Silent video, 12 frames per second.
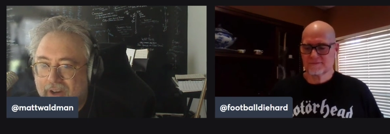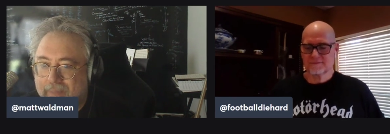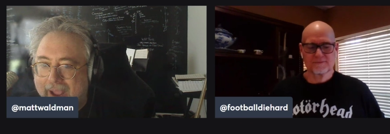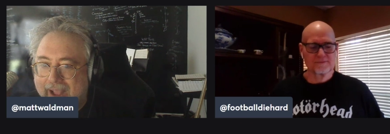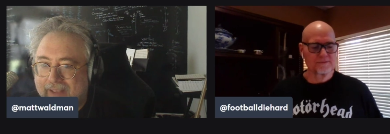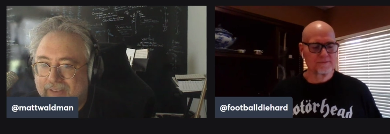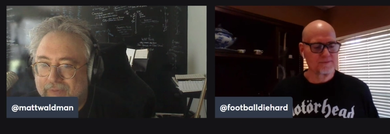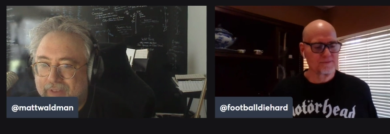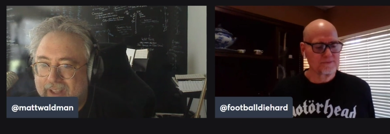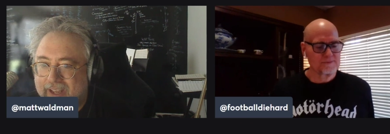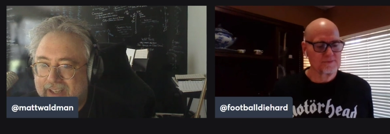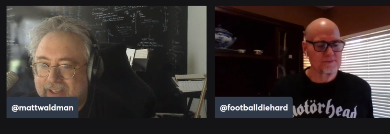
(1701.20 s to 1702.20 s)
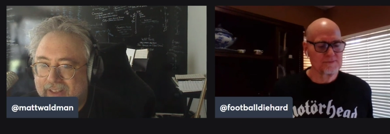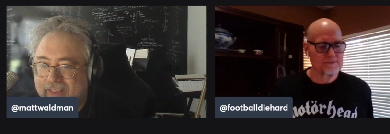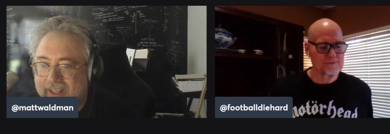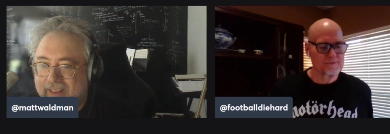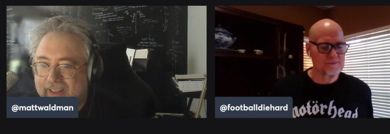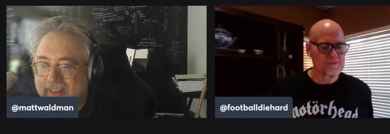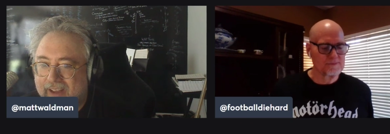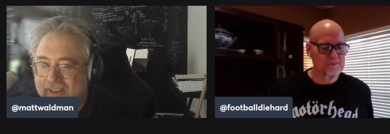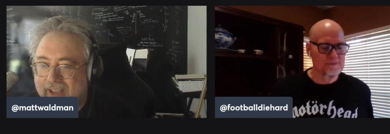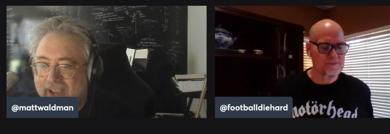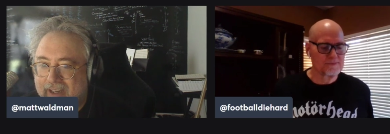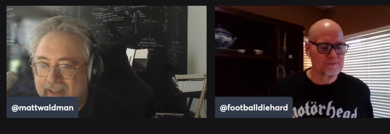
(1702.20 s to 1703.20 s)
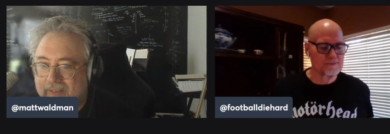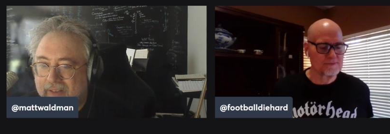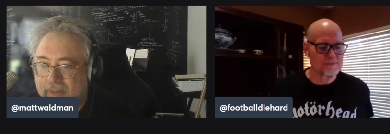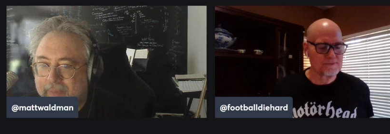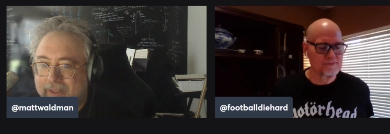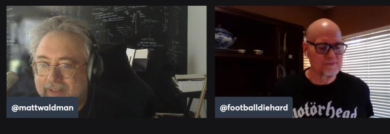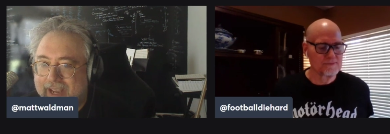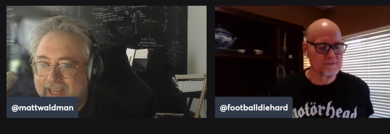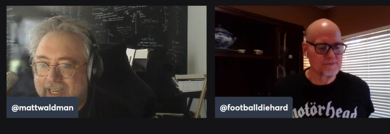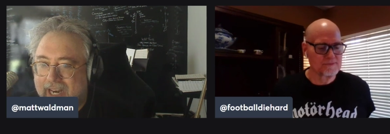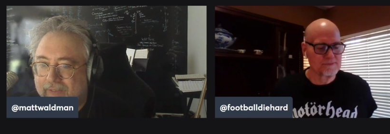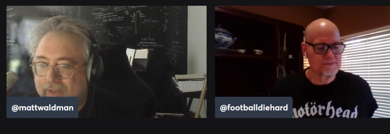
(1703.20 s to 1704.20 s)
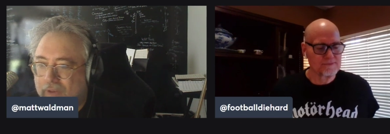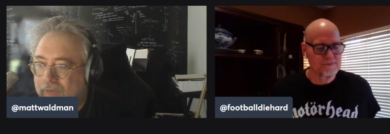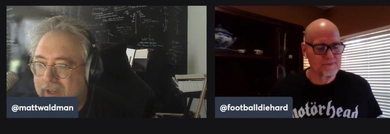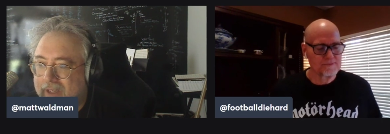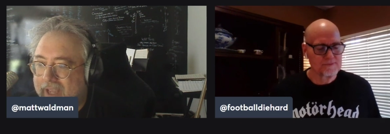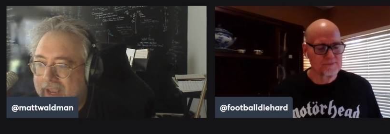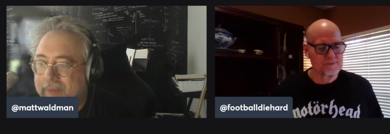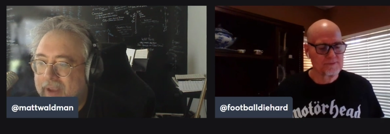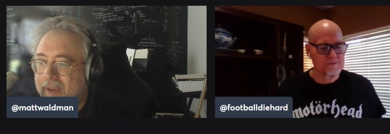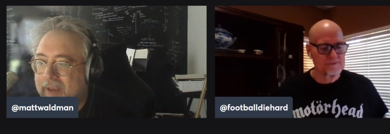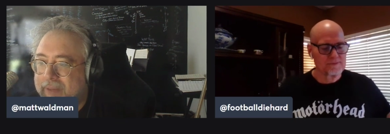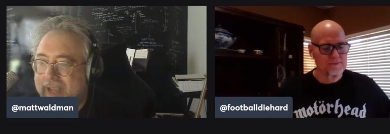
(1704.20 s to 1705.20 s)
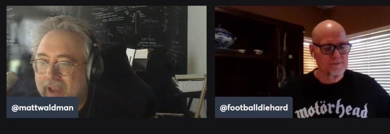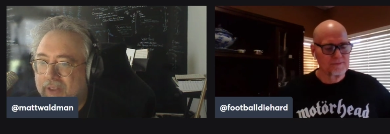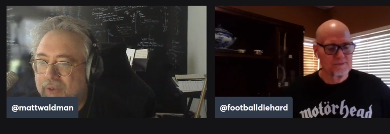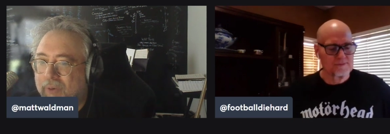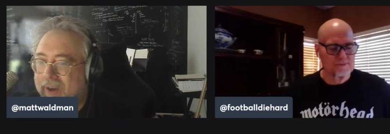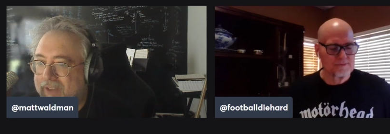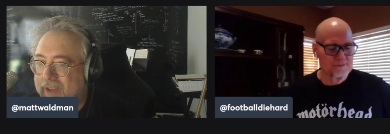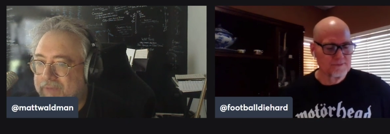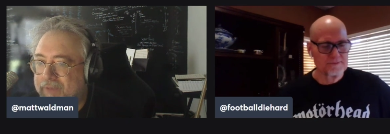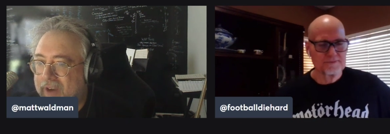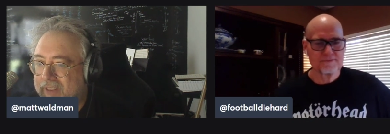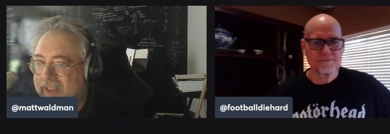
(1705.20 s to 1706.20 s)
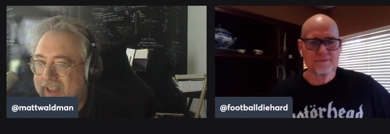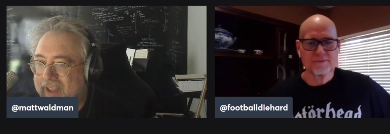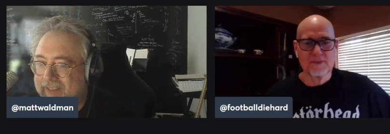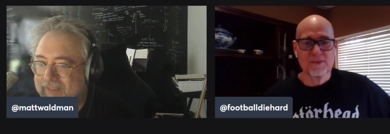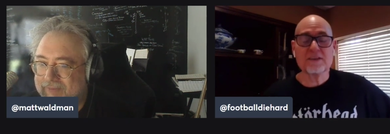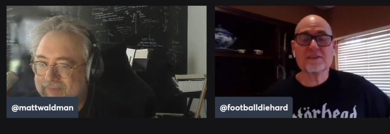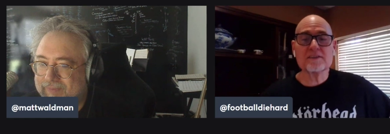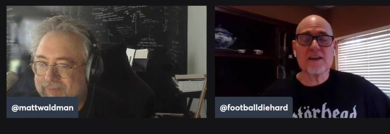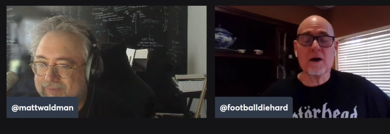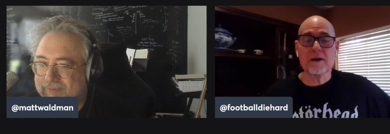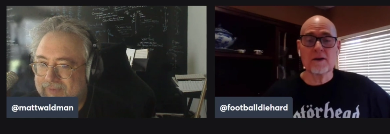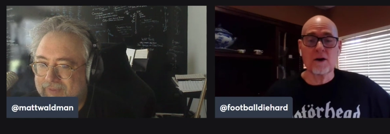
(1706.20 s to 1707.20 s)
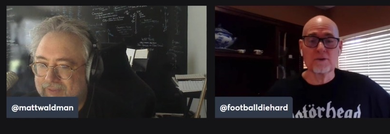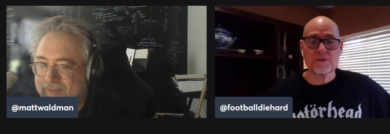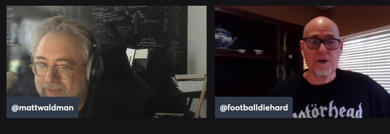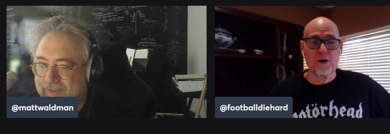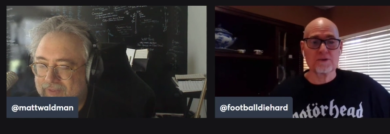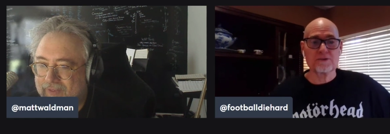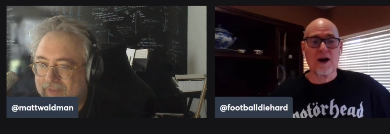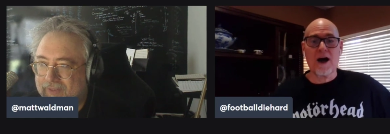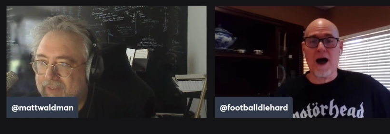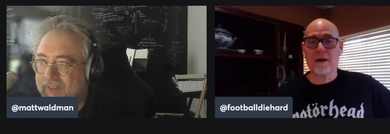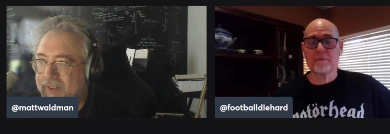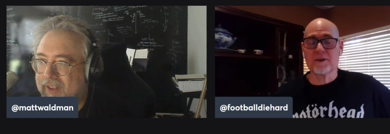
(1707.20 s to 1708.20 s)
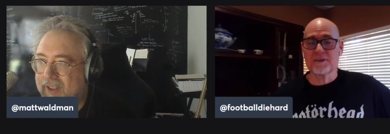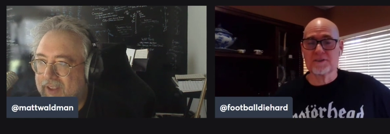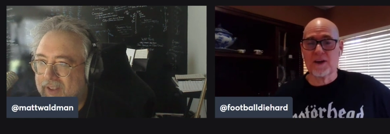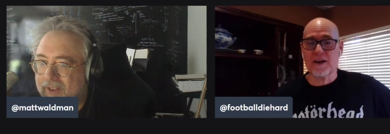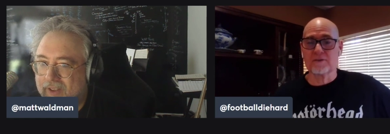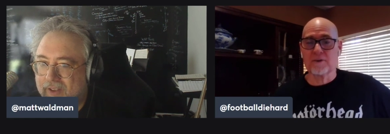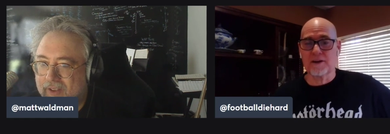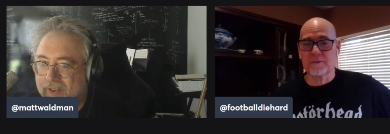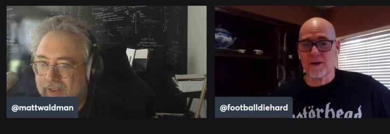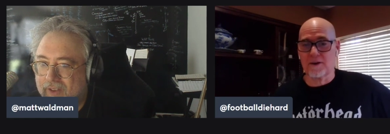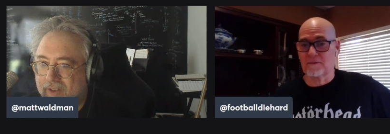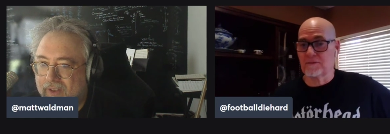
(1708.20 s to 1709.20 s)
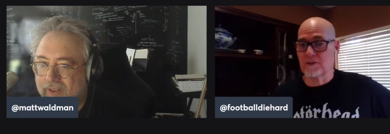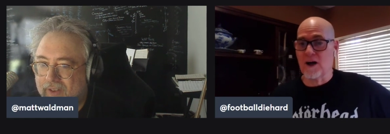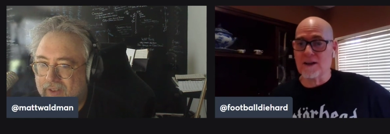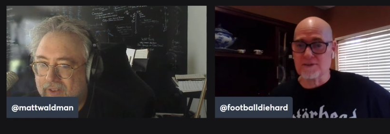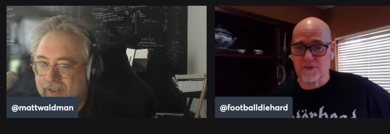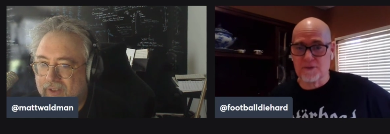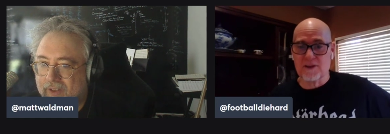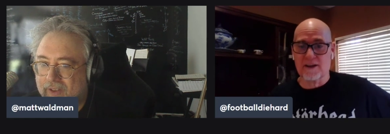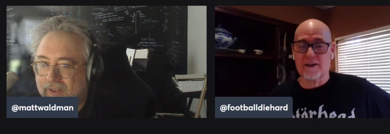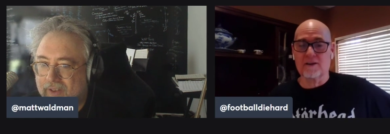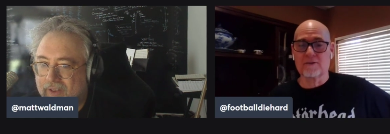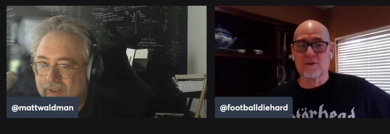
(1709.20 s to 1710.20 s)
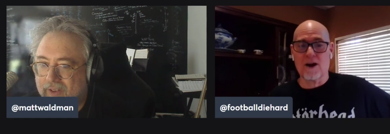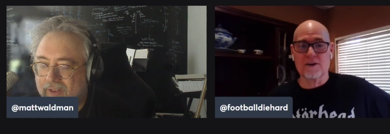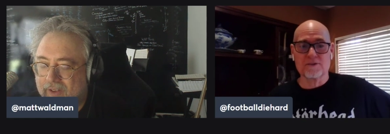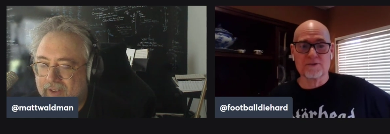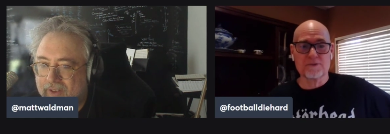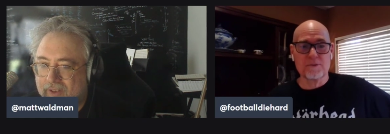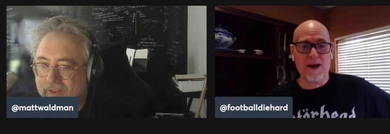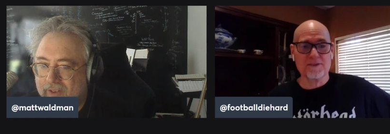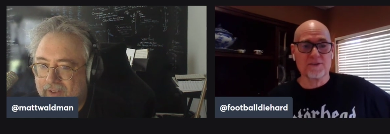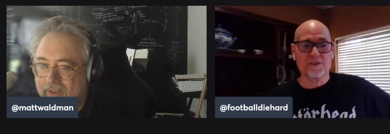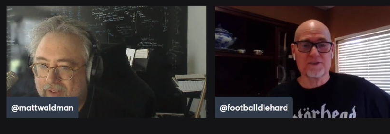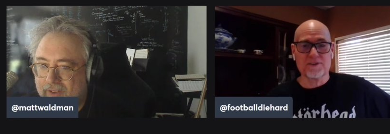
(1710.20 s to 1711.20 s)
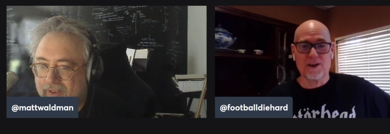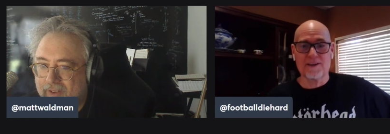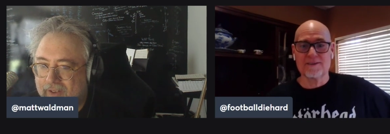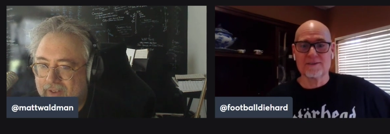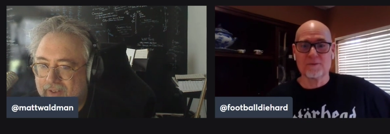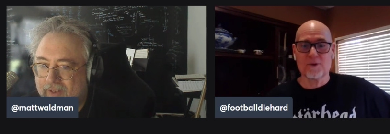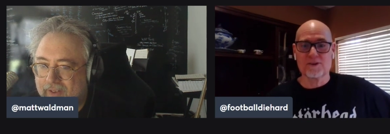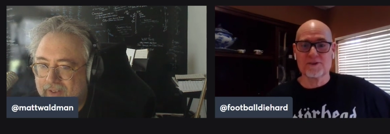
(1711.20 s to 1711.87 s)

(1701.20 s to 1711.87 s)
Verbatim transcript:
Speaker 1: massively and you think that they're not going, they're going to be taken out of their run game, but yeah, otherwise, yeah, fuck that.
Speaker 2: This is how it goes, folks. Uh, I'm going to cite great American philosophers like Aaron Rodgers. Matt's going to cite Mark